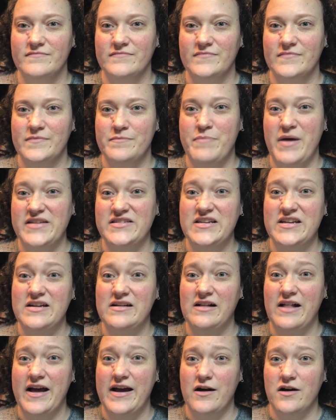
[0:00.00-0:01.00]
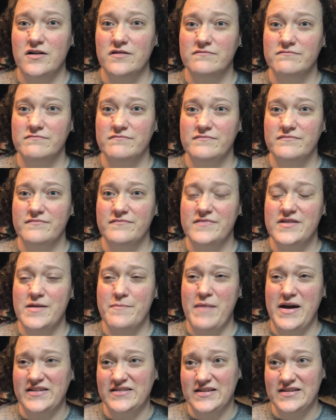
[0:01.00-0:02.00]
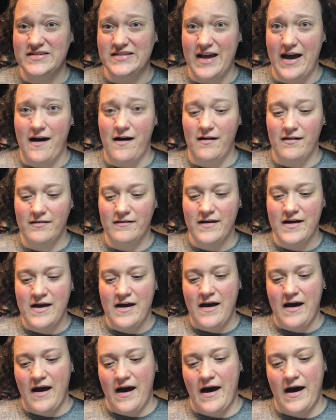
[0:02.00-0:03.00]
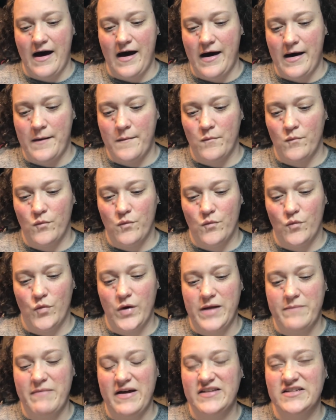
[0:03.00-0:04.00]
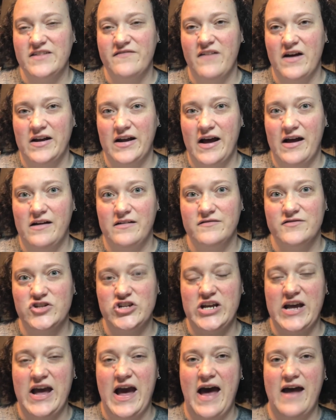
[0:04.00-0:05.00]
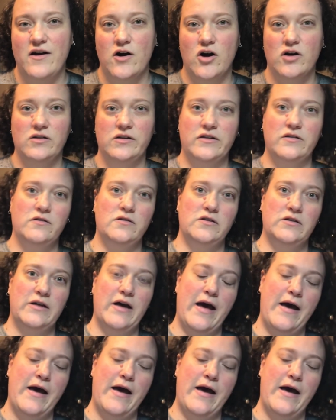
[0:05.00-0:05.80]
Betsy Klager, the Betsy Sal when Betsy found out she had her little,